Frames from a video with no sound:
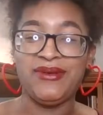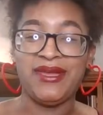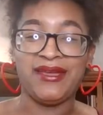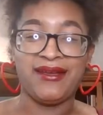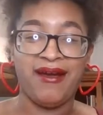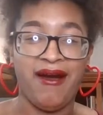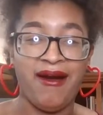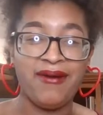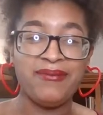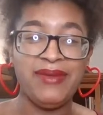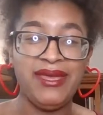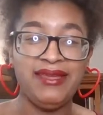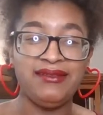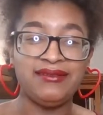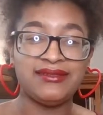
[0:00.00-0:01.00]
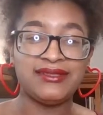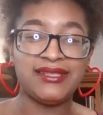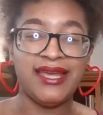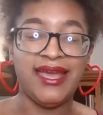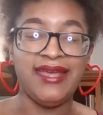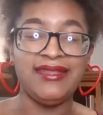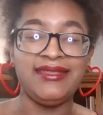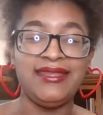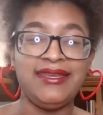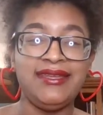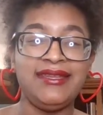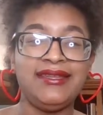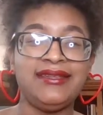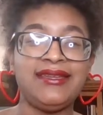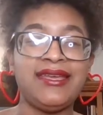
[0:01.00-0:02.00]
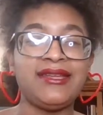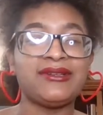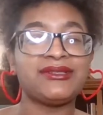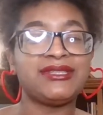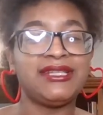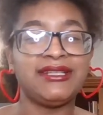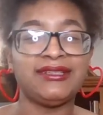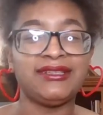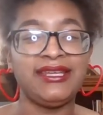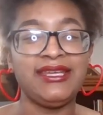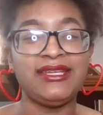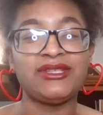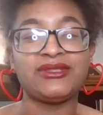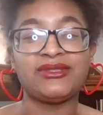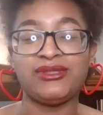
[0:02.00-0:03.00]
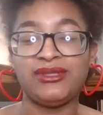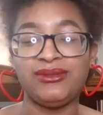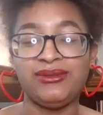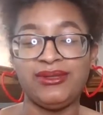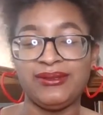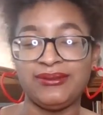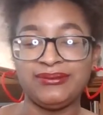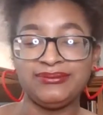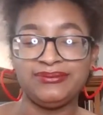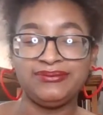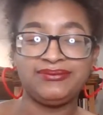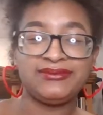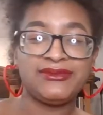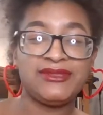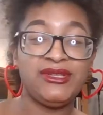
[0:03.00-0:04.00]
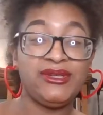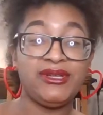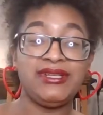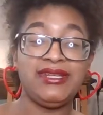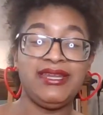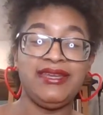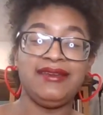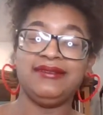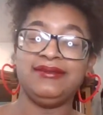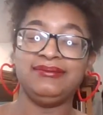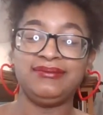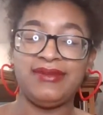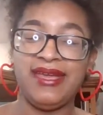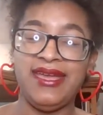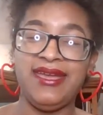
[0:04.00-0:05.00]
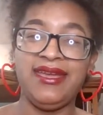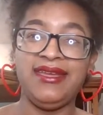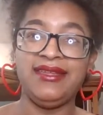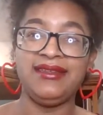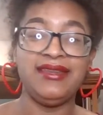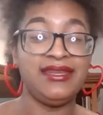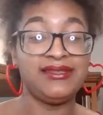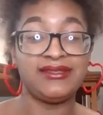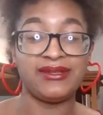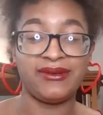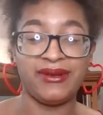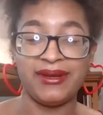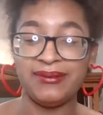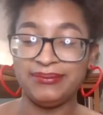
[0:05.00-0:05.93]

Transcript: comment and then it'll send a link to you to your DM in Instagram.